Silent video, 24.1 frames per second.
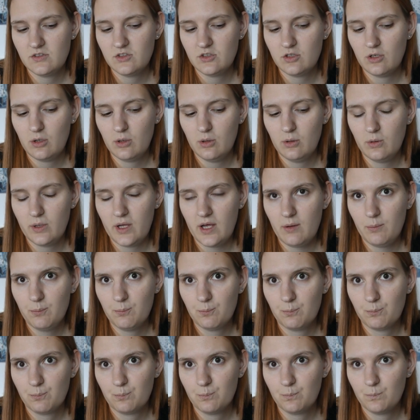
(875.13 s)
So yeah,
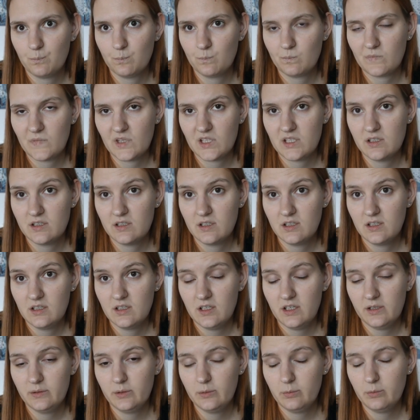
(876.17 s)

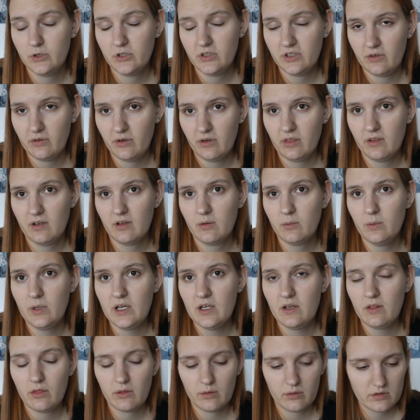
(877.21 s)
I will put everything
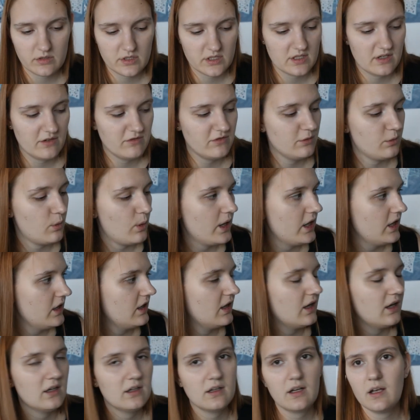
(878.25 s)
away, throw stuff away,
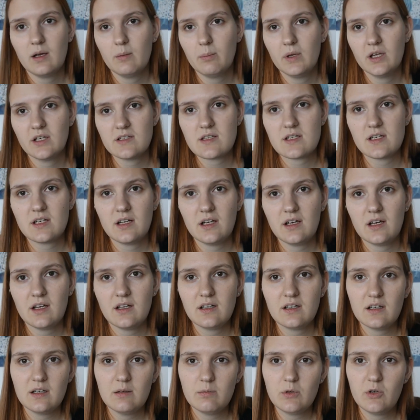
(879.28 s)
and keep listening
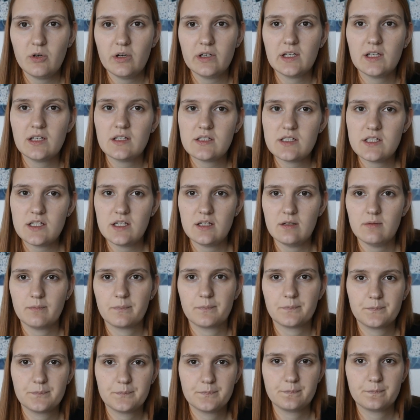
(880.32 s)
and keep drinking tea.
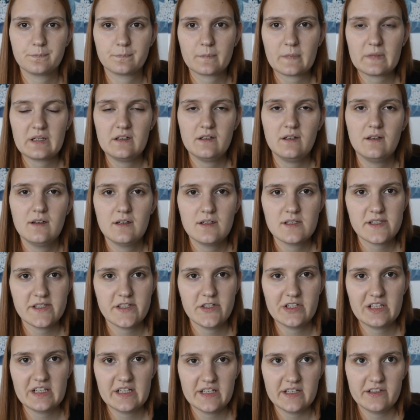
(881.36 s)

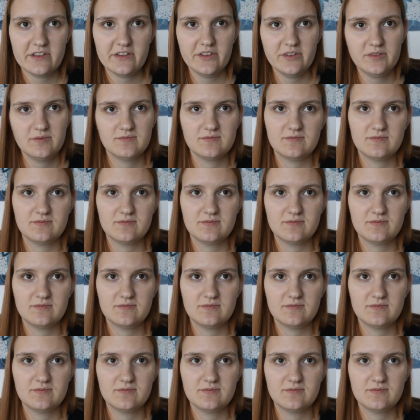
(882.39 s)
See you later.